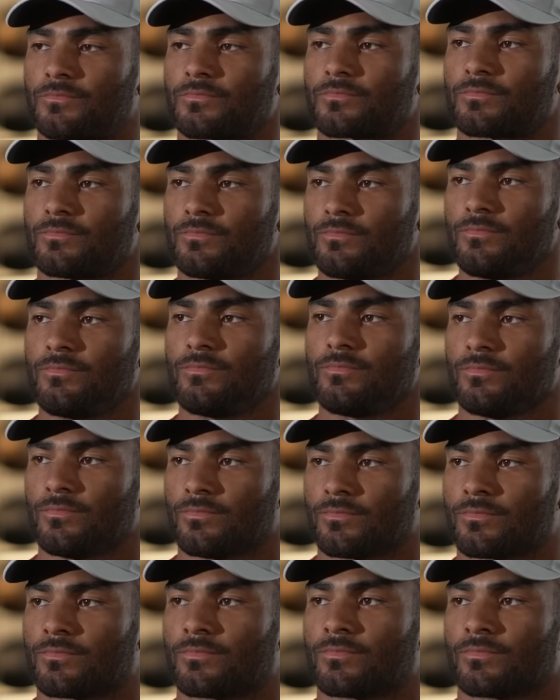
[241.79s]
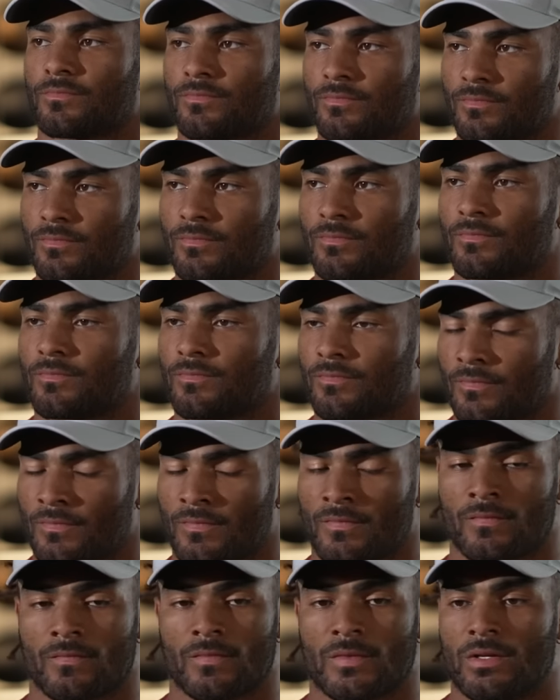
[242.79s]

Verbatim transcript: after you guys? What makes you think that?